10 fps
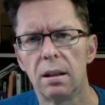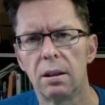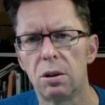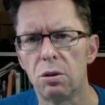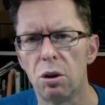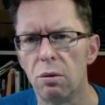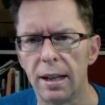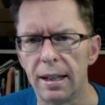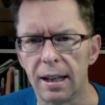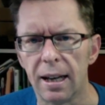
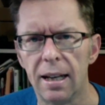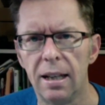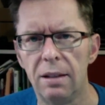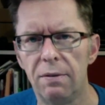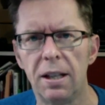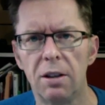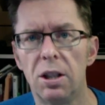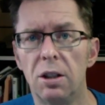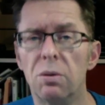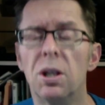controlling and video
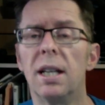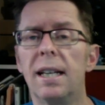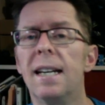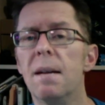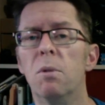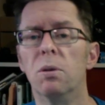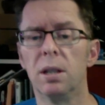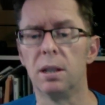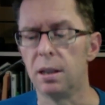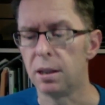signal so they can get more
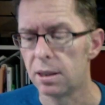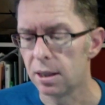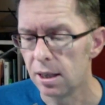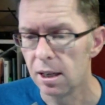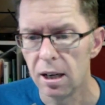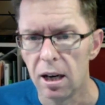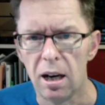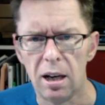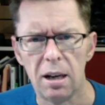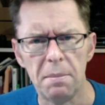distance.
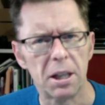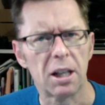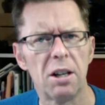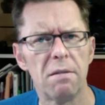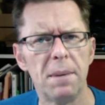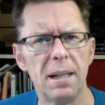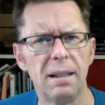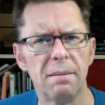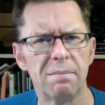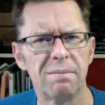I might of
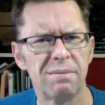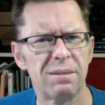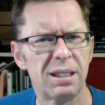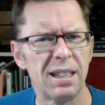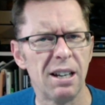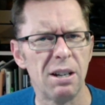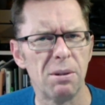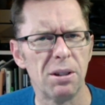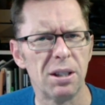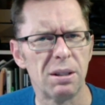be the only
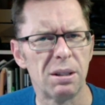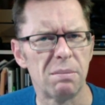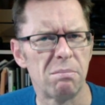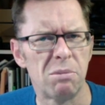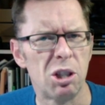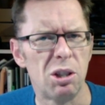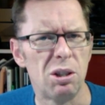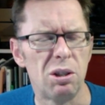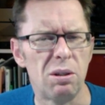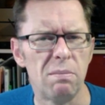one that's
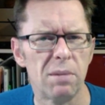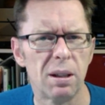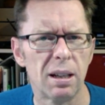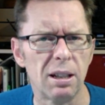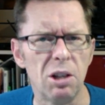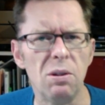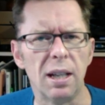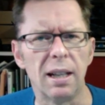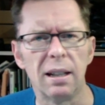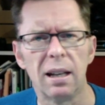
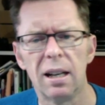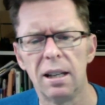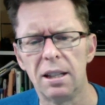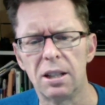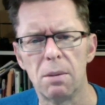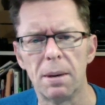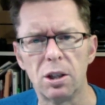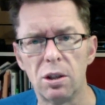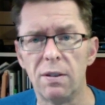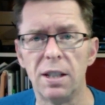using this
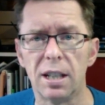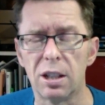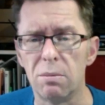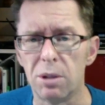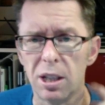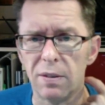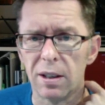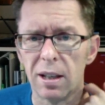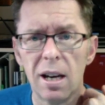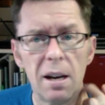combination of VTX and receiver.
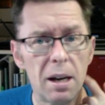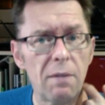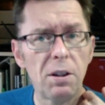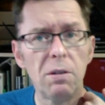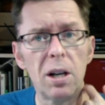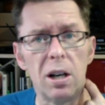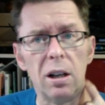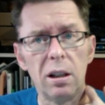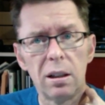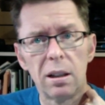If you
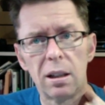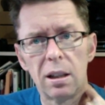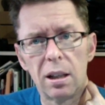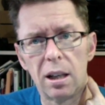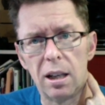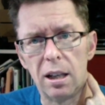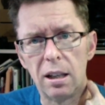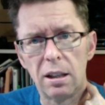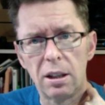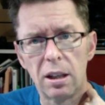are,
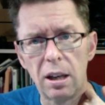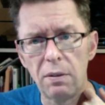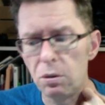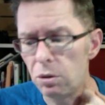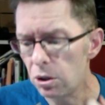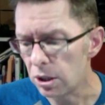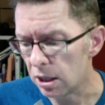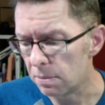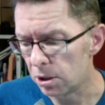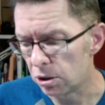if you're using
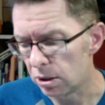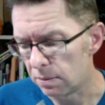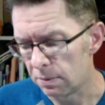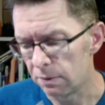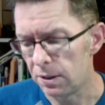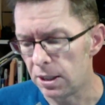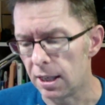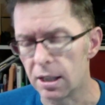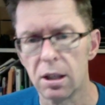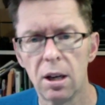an Immersion
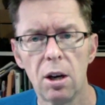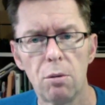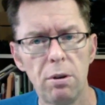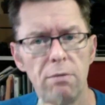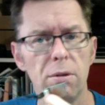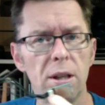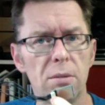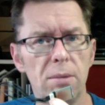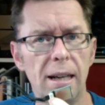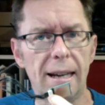VTX with one of the
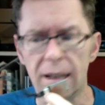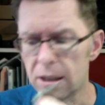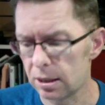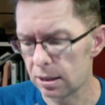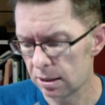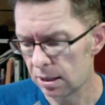Realaccs,